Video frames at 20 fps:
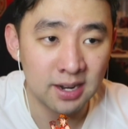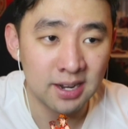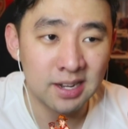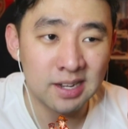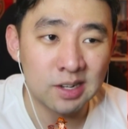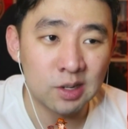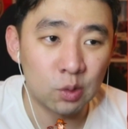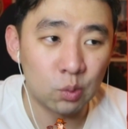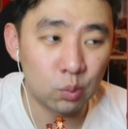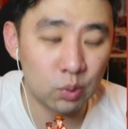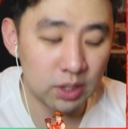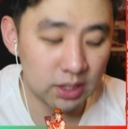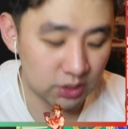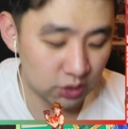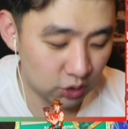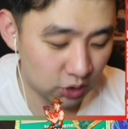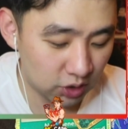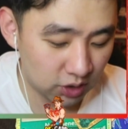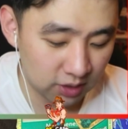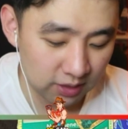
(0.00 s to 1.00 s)

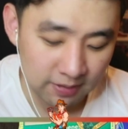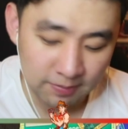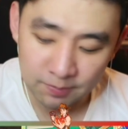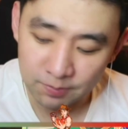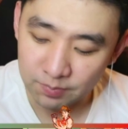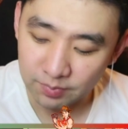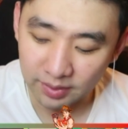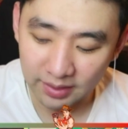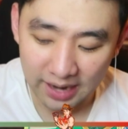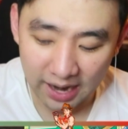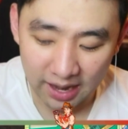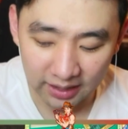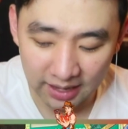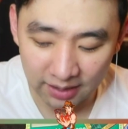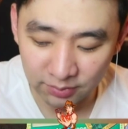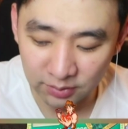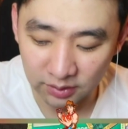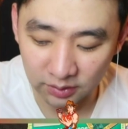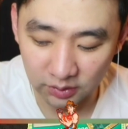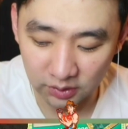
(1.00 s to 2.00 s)
which I'll have
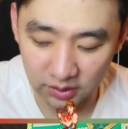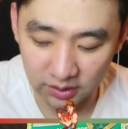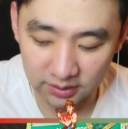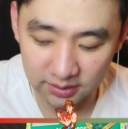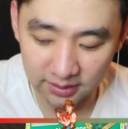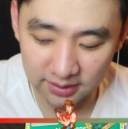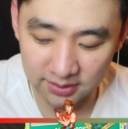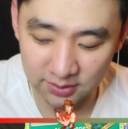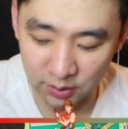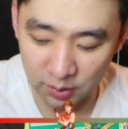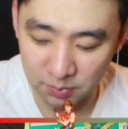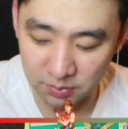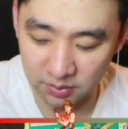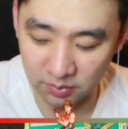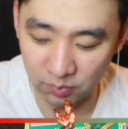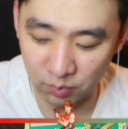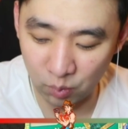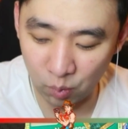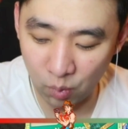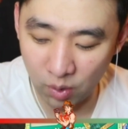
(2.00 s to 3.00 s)
to look in terms
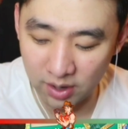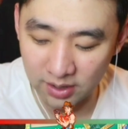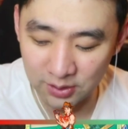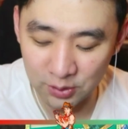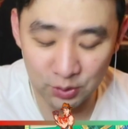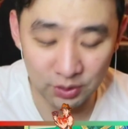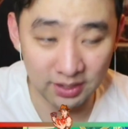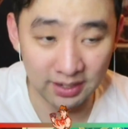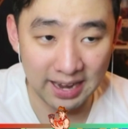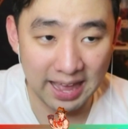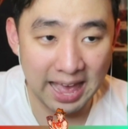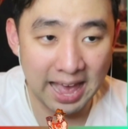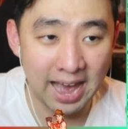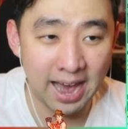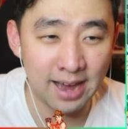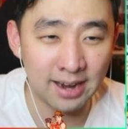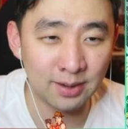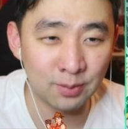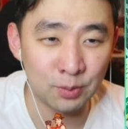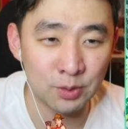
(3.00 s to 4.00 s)
of what you can
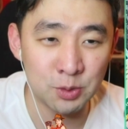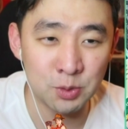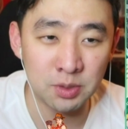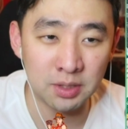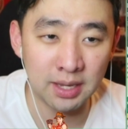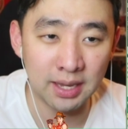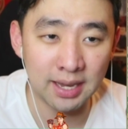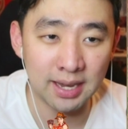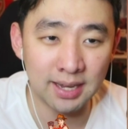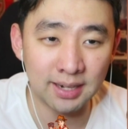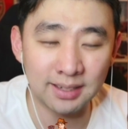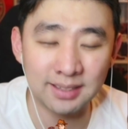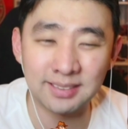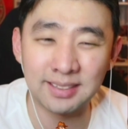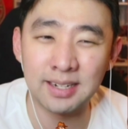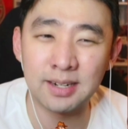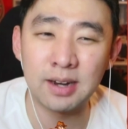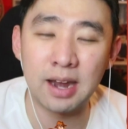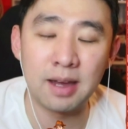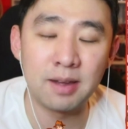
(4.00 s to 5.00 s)
add and what you can't. Because
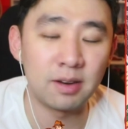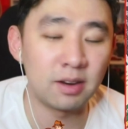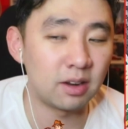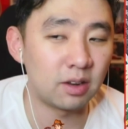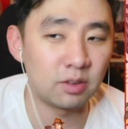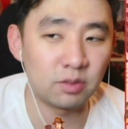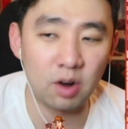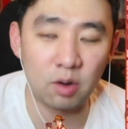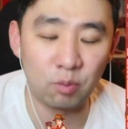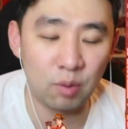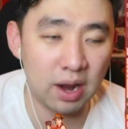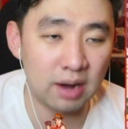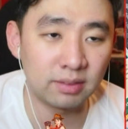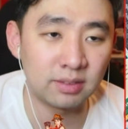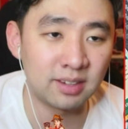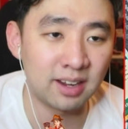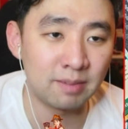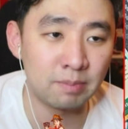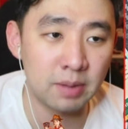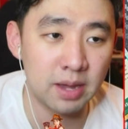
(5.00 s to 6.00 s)
I right off the
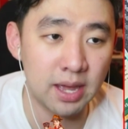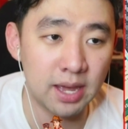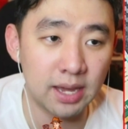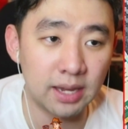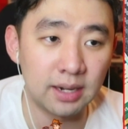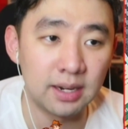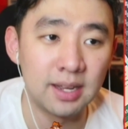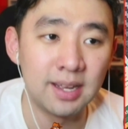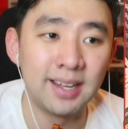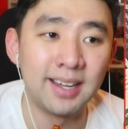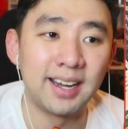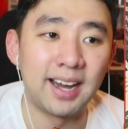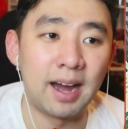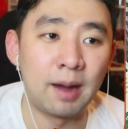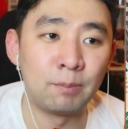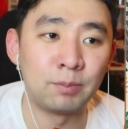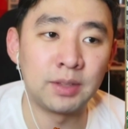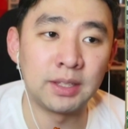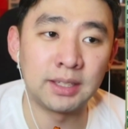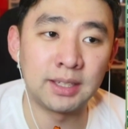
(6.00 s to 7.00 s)
top of my head,
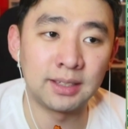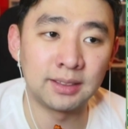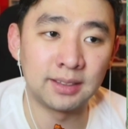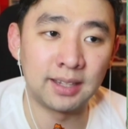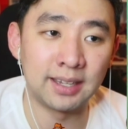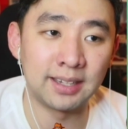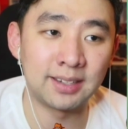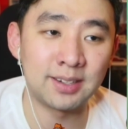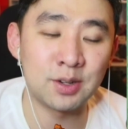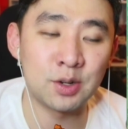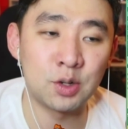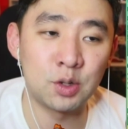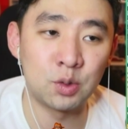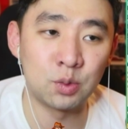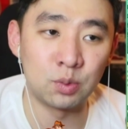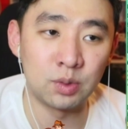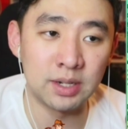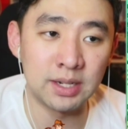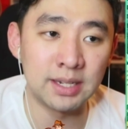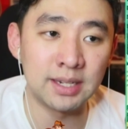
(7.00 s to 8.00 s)
I'm thinking like
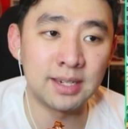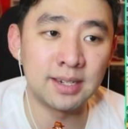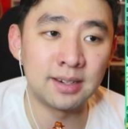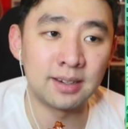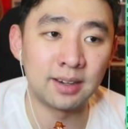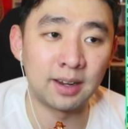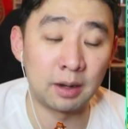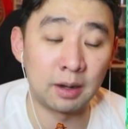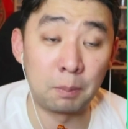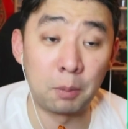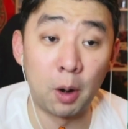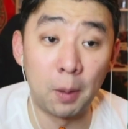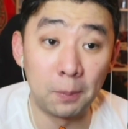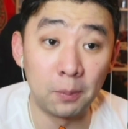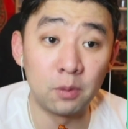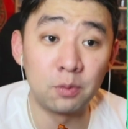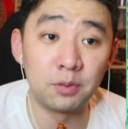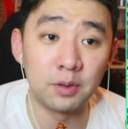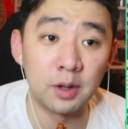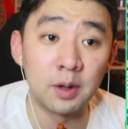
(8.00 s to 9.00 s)
green, like purple
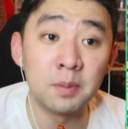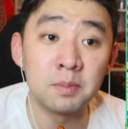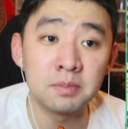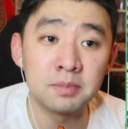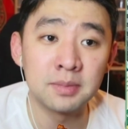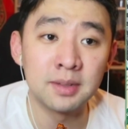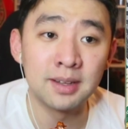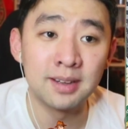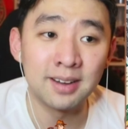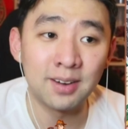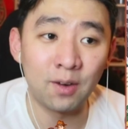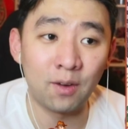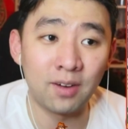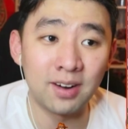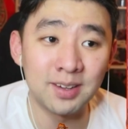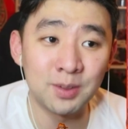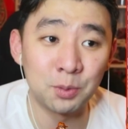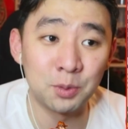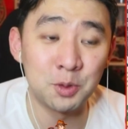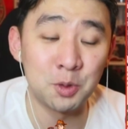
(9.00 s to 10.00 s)
film
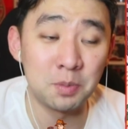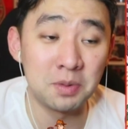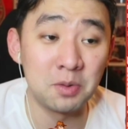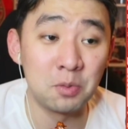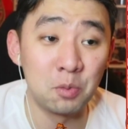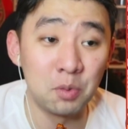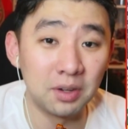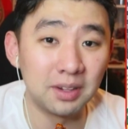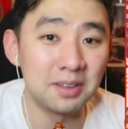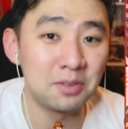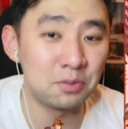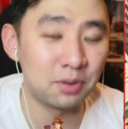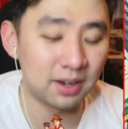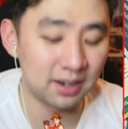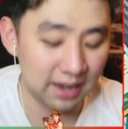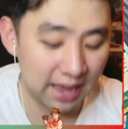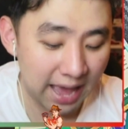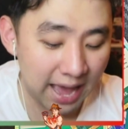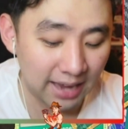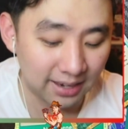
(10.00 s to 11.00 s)
cards, which would be really fun to
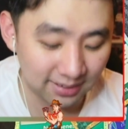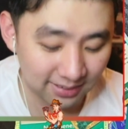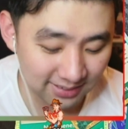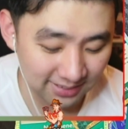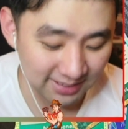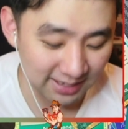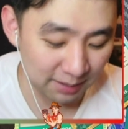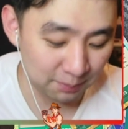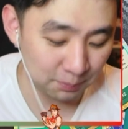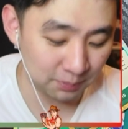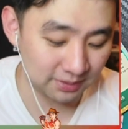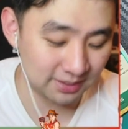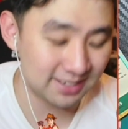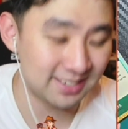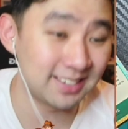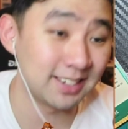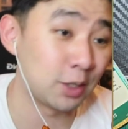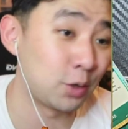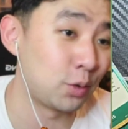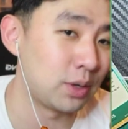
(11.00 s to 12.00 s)
add to this deck. But this is
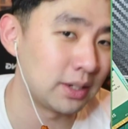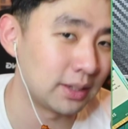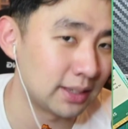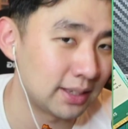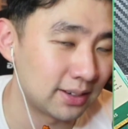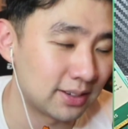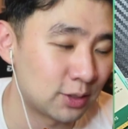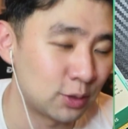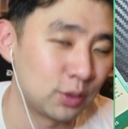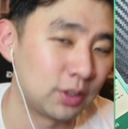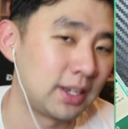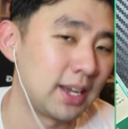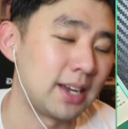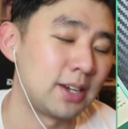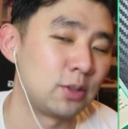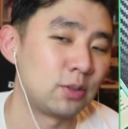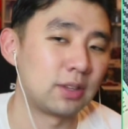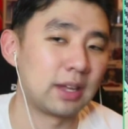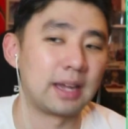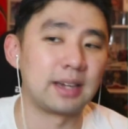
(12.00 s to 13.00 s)
a green leader, so you can't
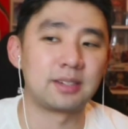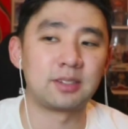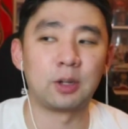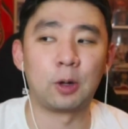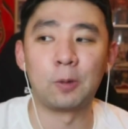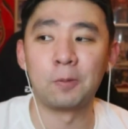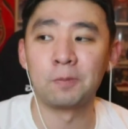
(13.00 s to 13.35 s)
do that. So